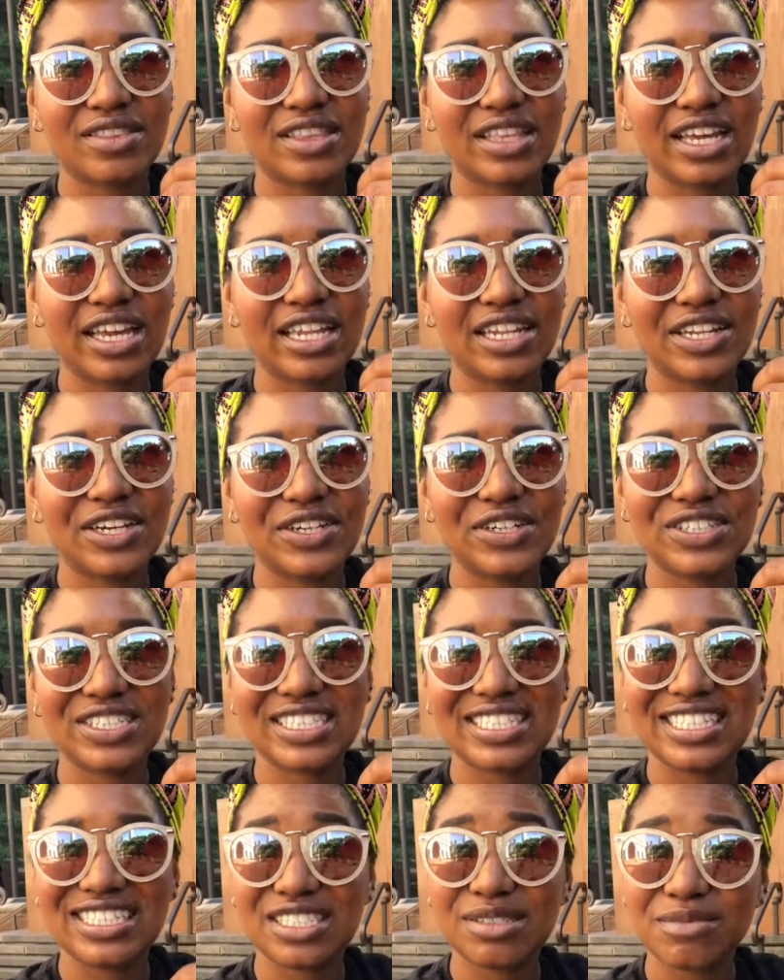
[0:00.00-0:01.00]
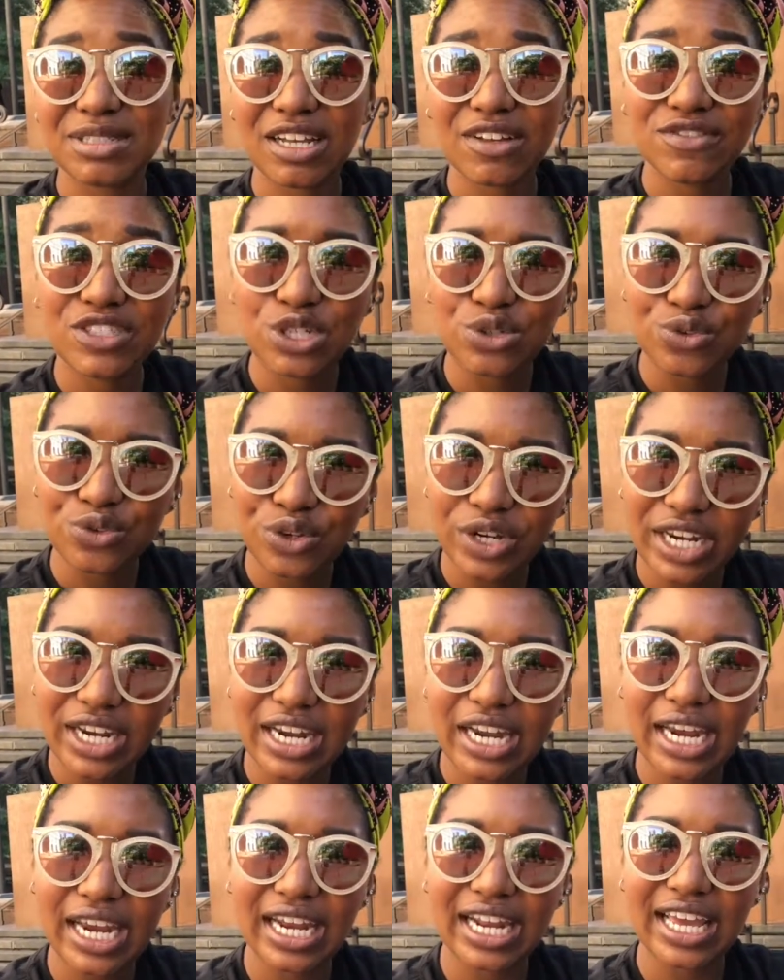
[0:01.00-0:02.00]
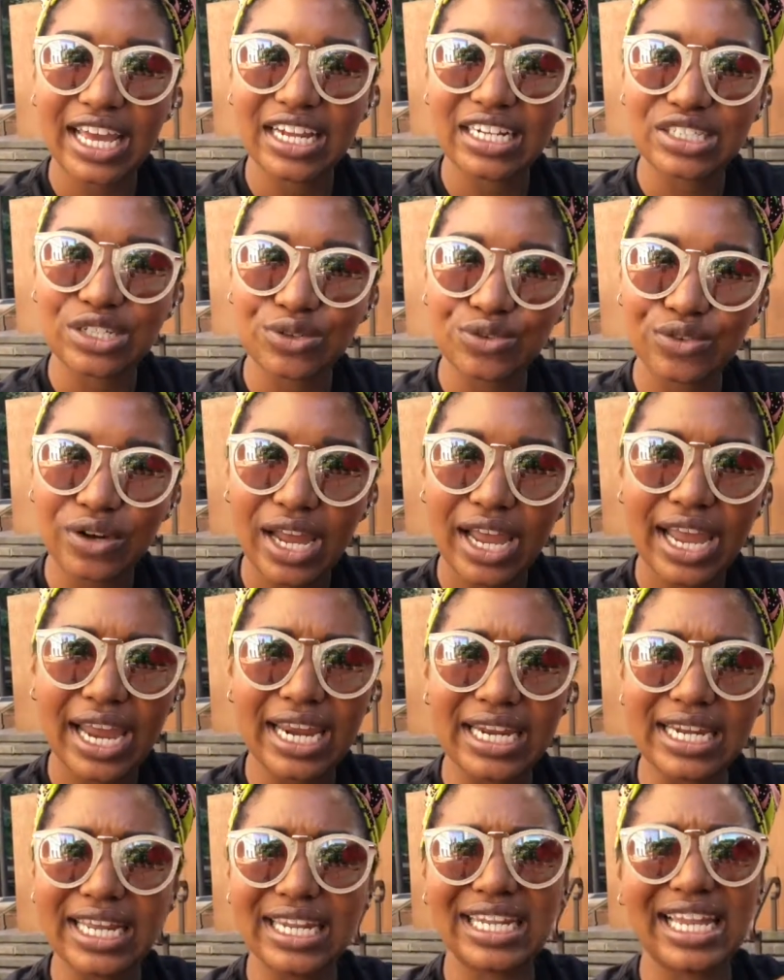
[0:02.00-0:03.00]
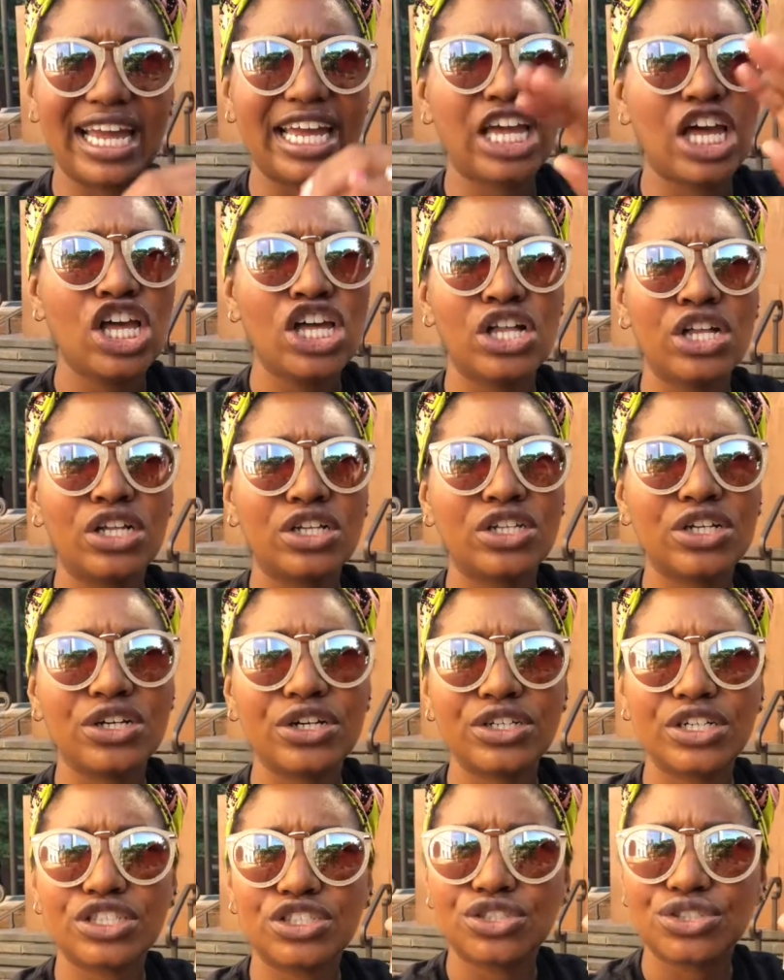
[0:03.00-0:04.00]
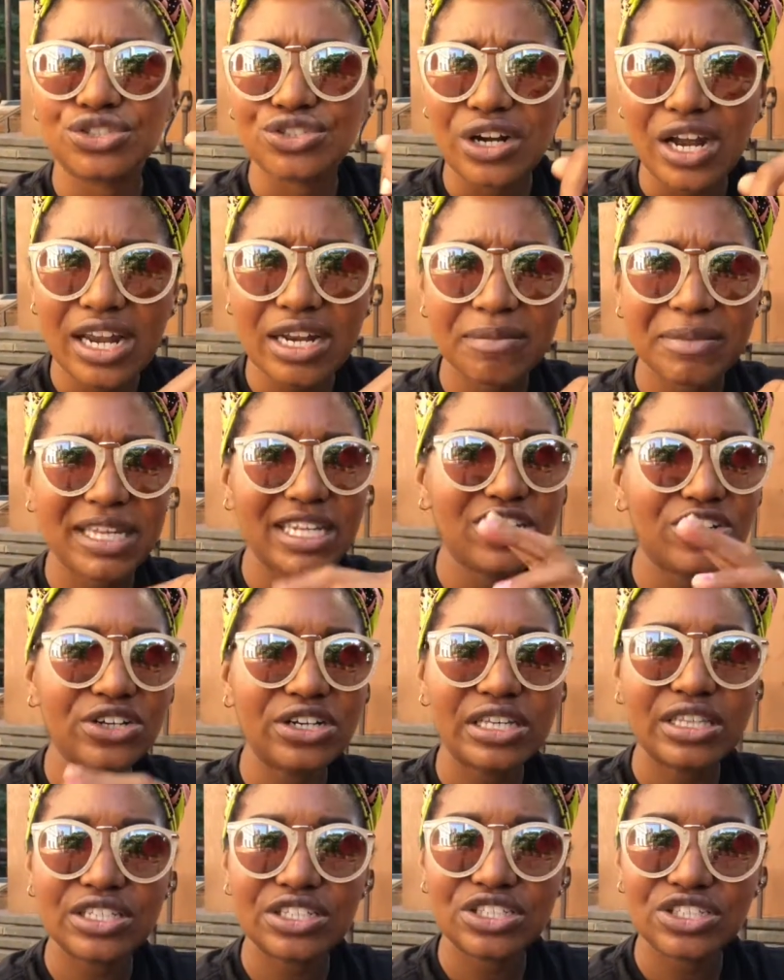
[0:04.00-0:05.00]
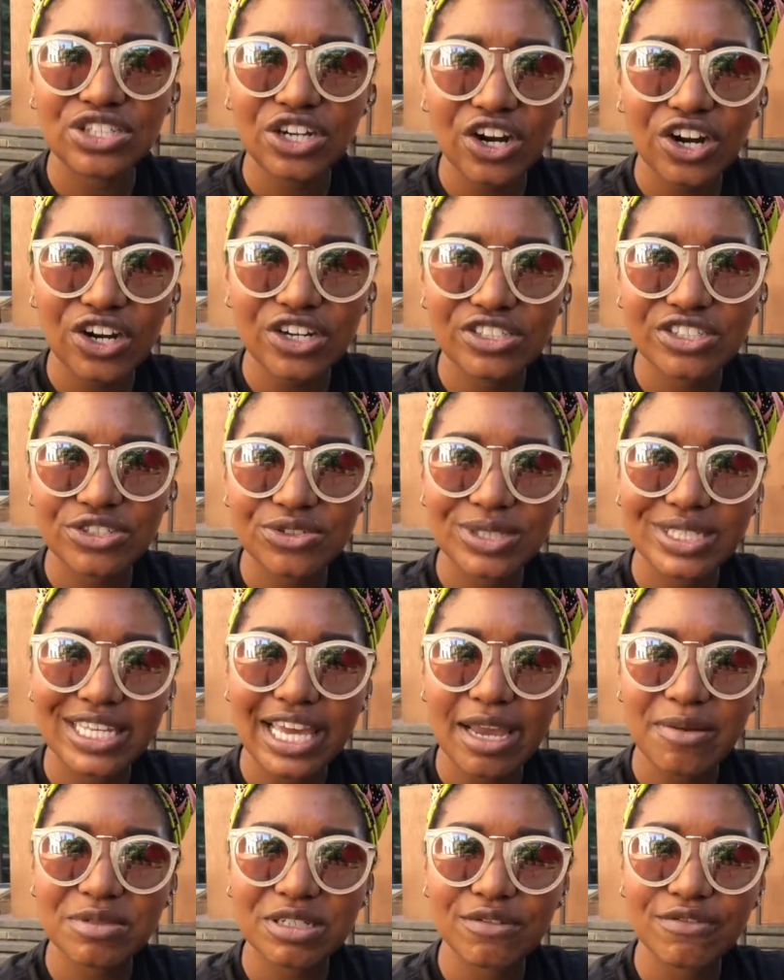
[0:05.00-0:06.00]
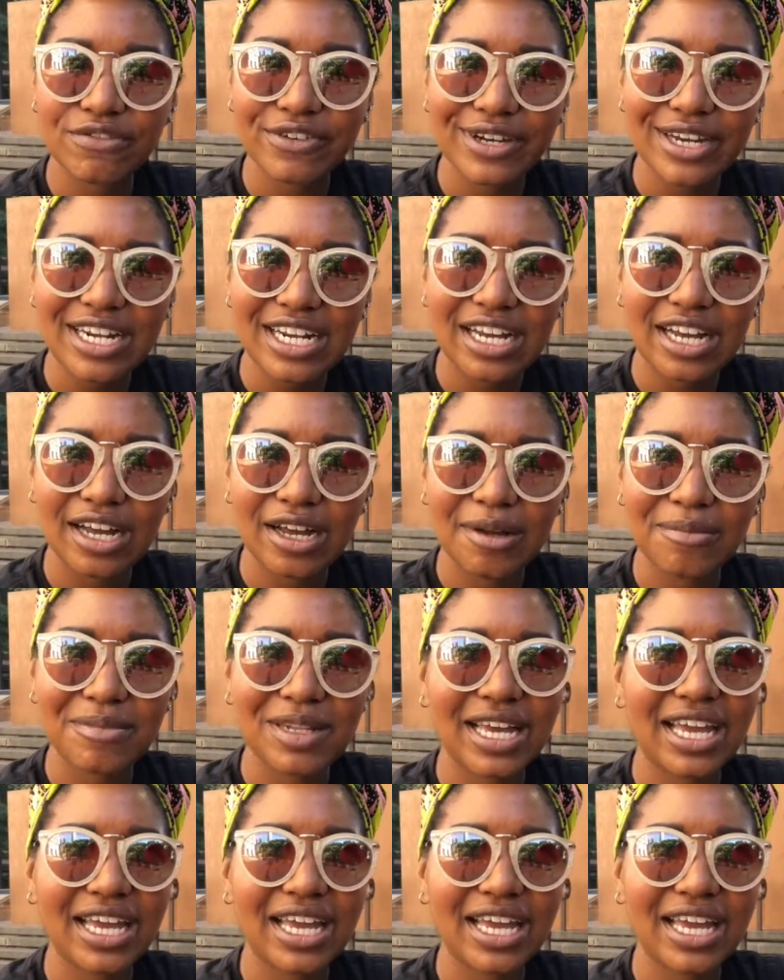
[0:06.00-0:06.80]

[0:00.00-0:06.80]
they learned to teach themselves to read and to write, and like learned astronomy, learning the stars to escape to freedom.